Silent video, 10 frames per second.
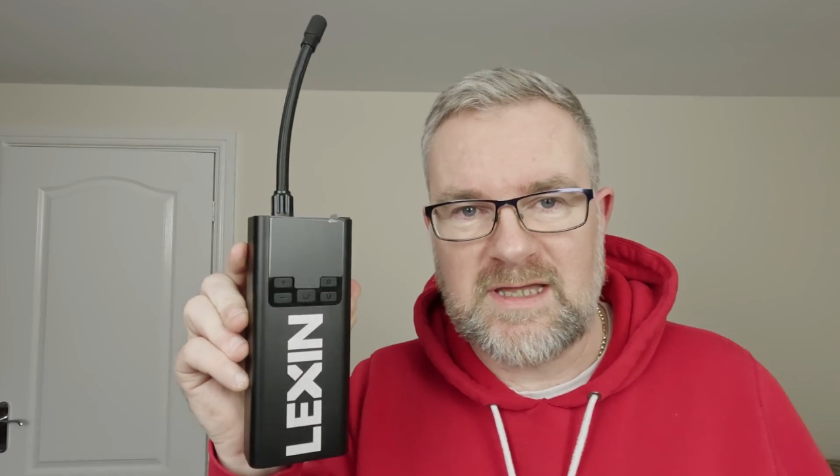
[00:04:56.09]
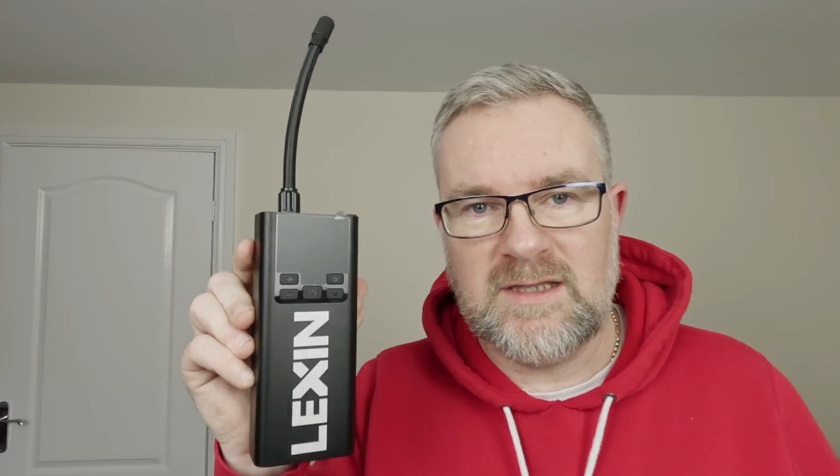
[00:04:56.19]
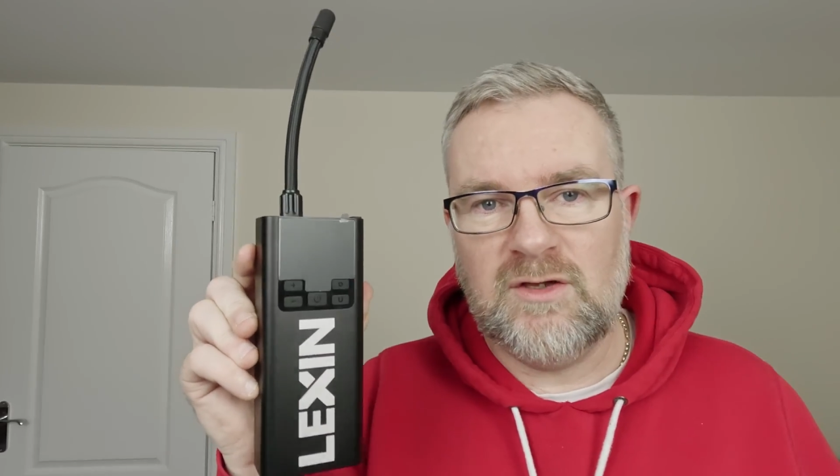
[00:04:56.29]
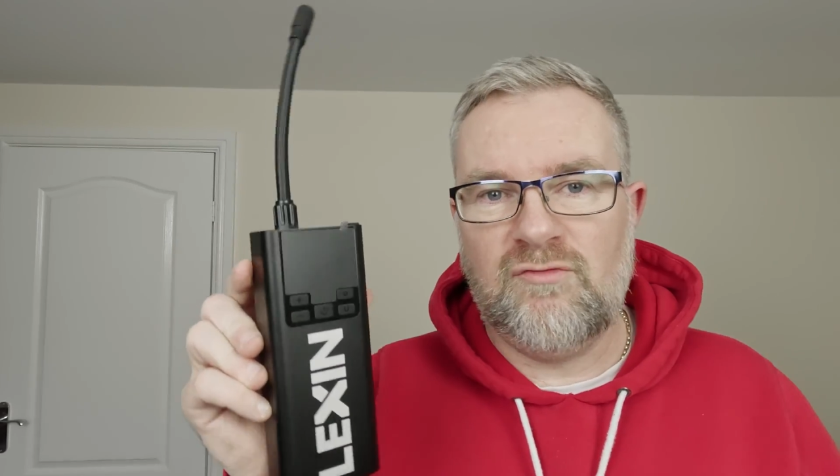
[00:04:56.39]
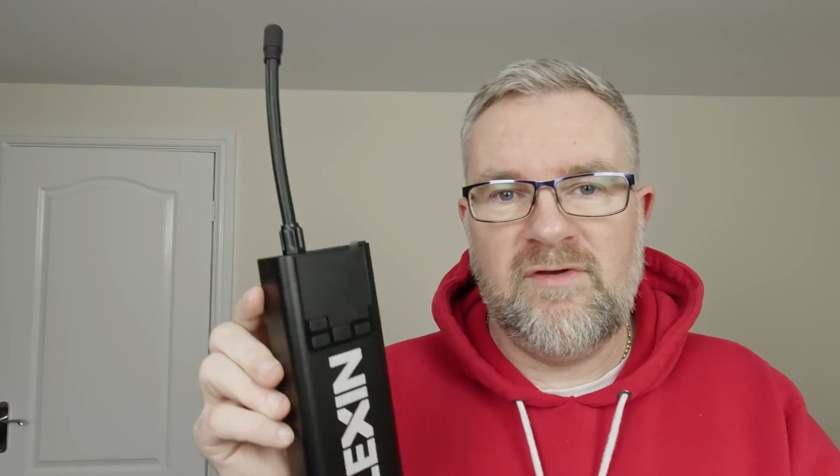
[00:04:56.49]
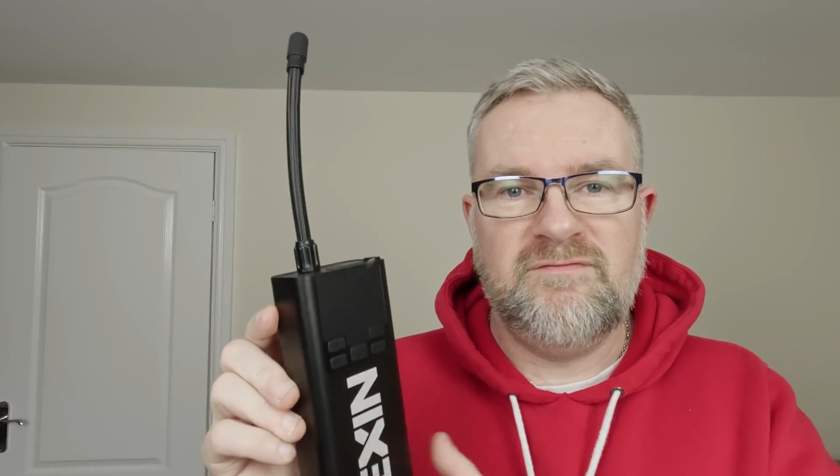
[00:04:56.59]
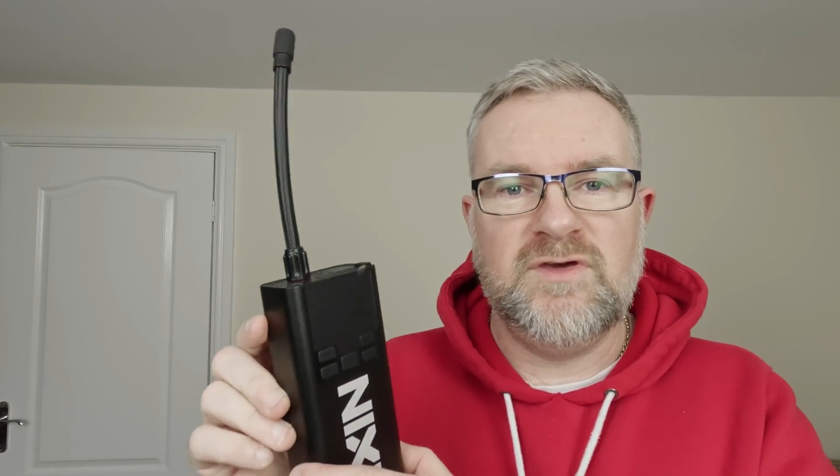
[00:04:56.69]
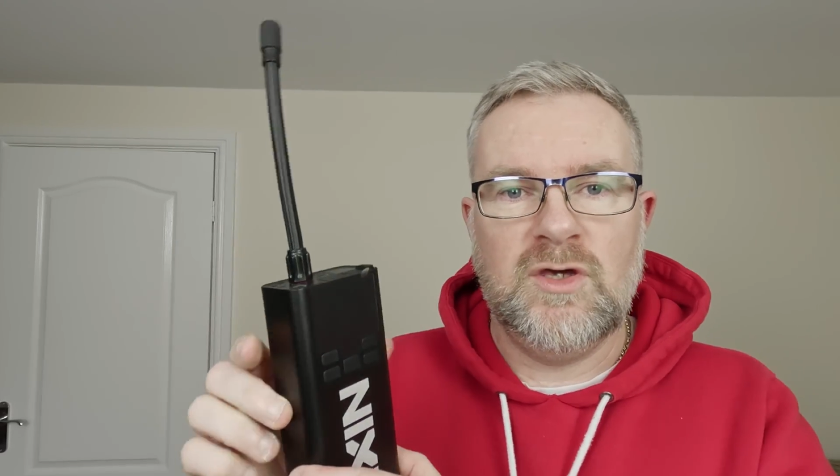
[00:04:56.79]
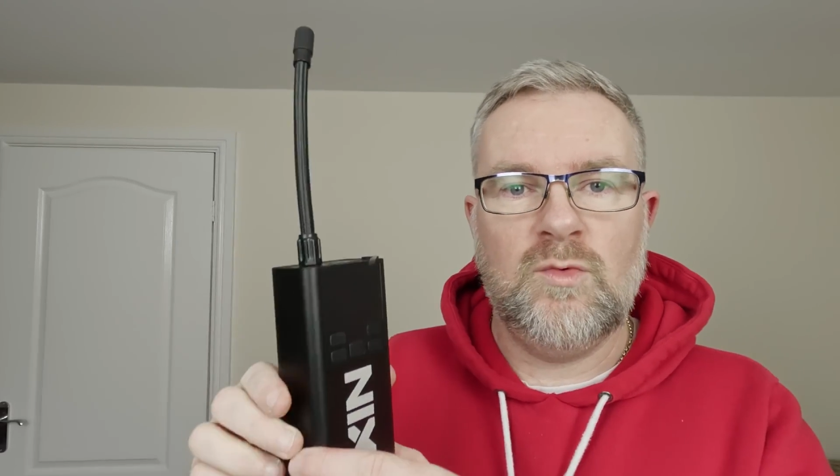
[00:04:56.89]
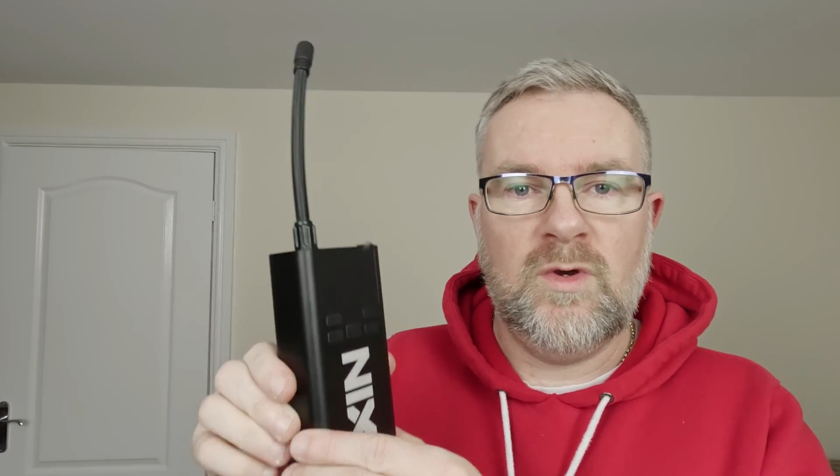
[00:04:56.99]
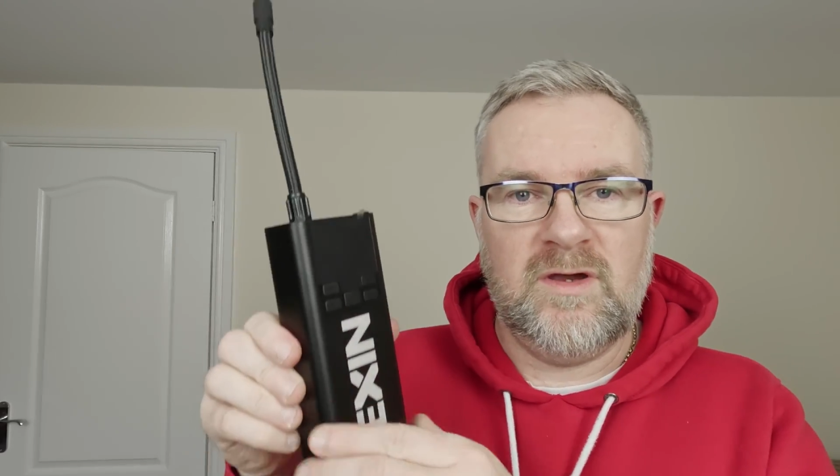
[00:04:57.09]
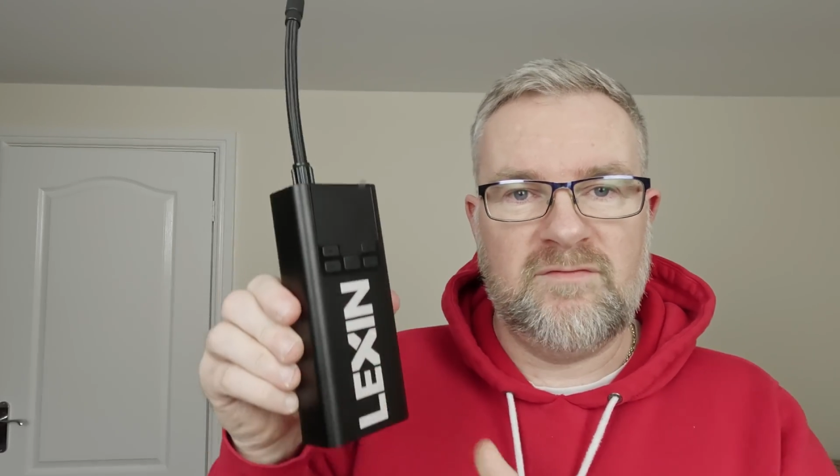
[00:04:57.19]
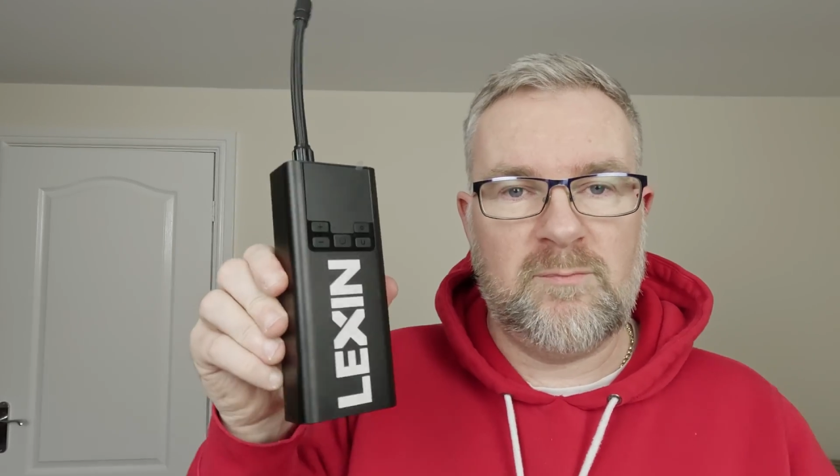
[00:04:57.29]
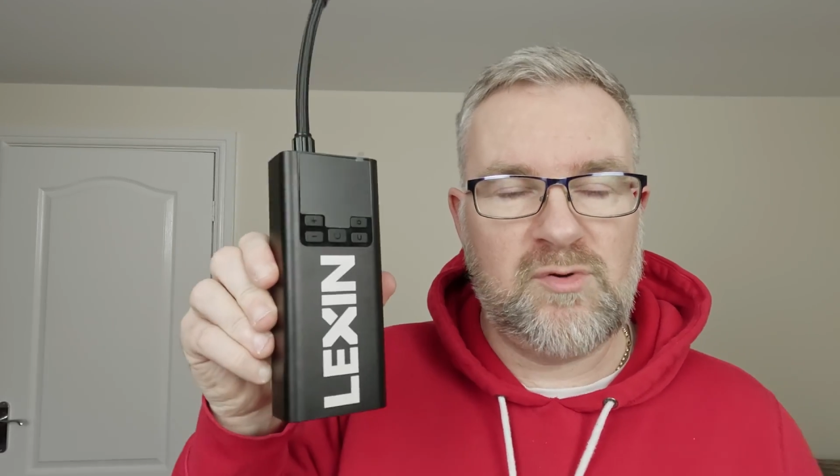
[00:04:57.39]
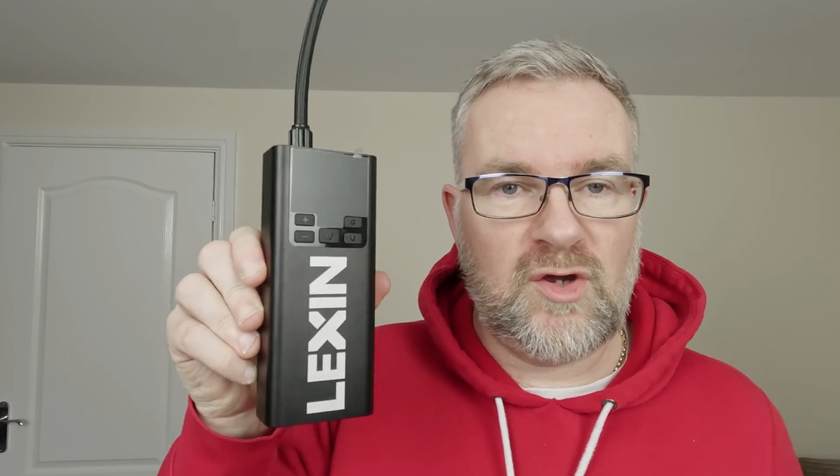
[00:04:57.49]
that little review of
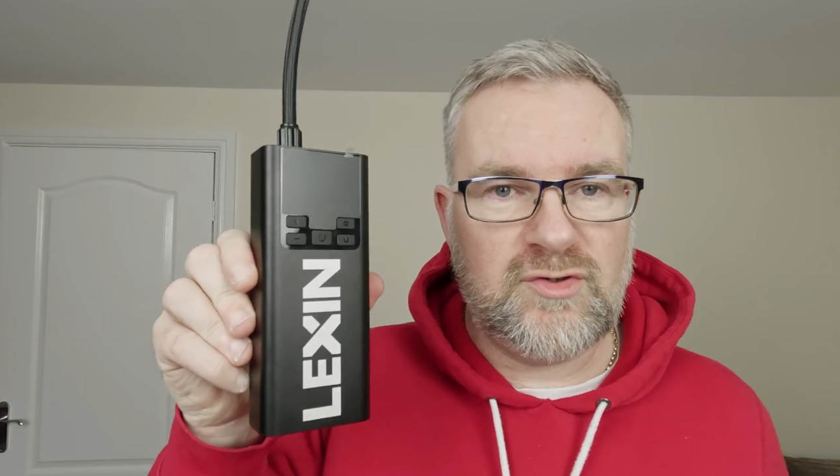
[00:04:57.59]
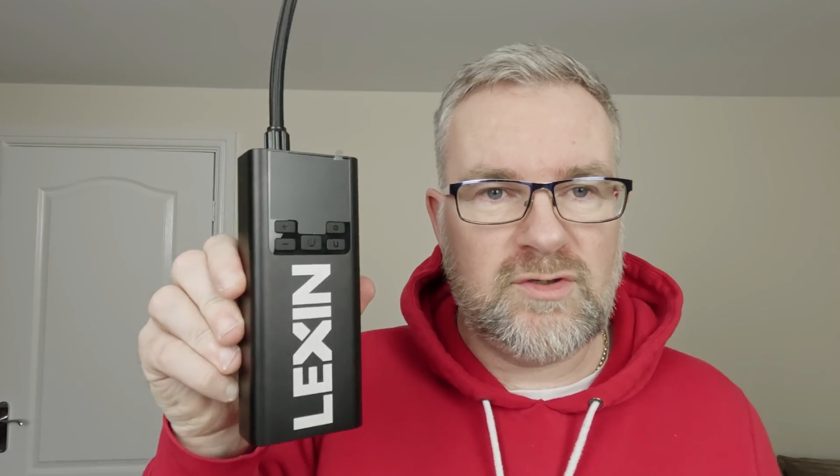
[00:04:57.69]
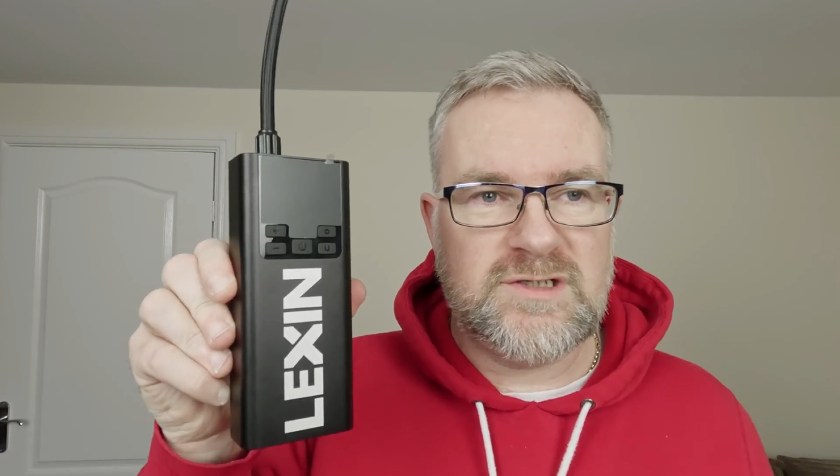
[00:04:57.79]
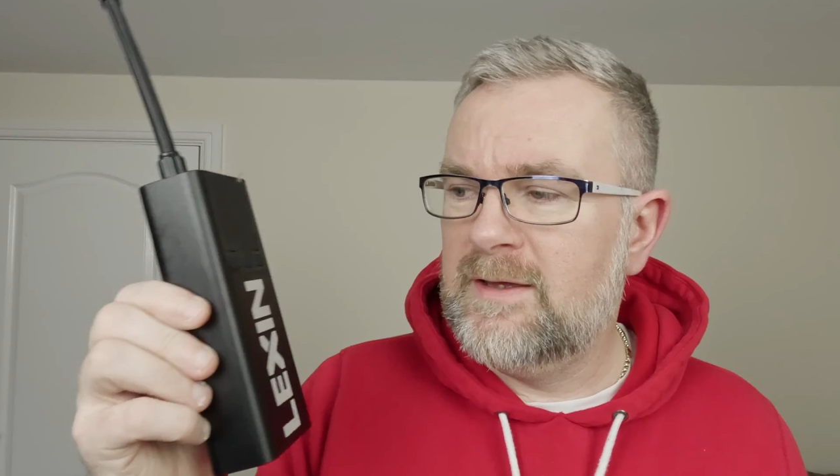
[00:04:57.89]
the product,